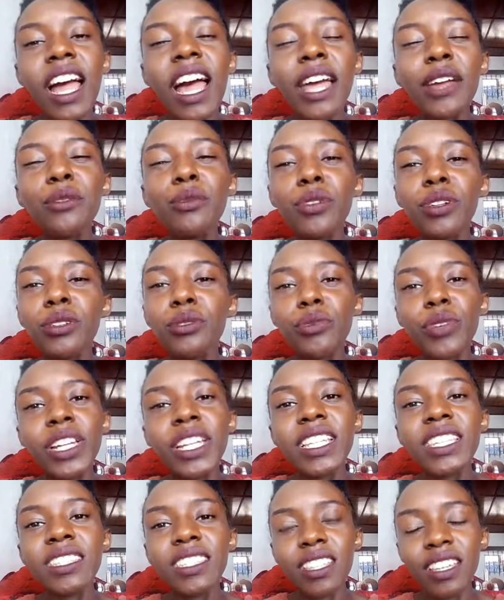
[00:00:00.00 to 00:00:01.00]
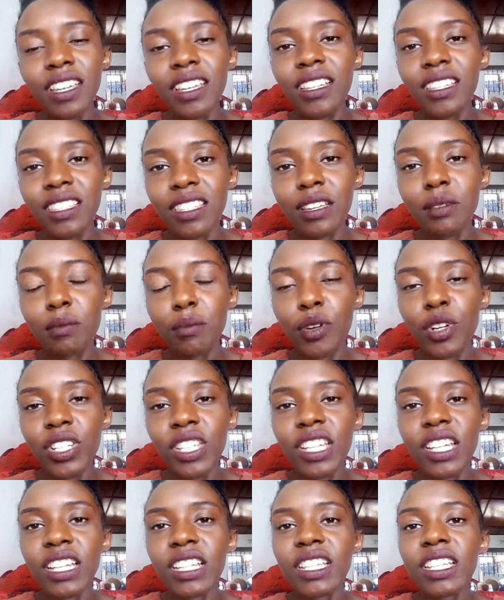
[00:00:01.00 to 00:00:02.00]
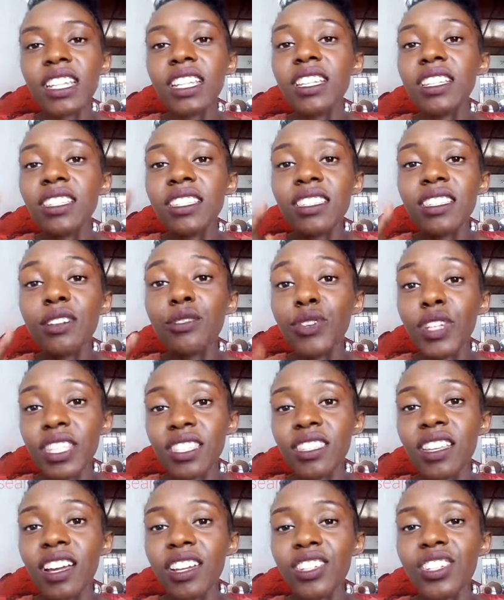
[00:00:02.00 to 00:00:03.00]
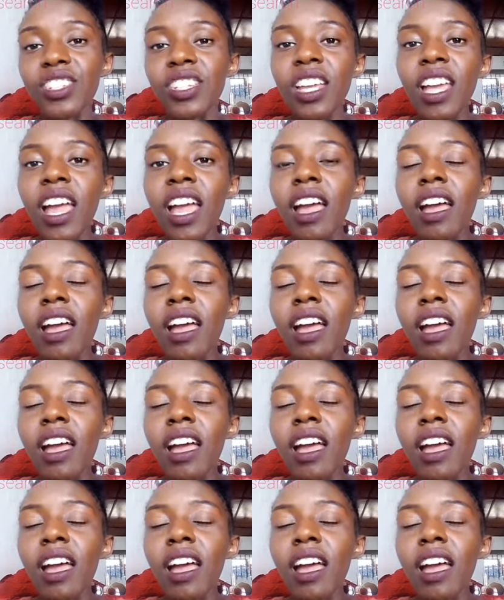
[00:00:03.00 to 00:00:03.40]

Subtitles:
I would really say is important is research.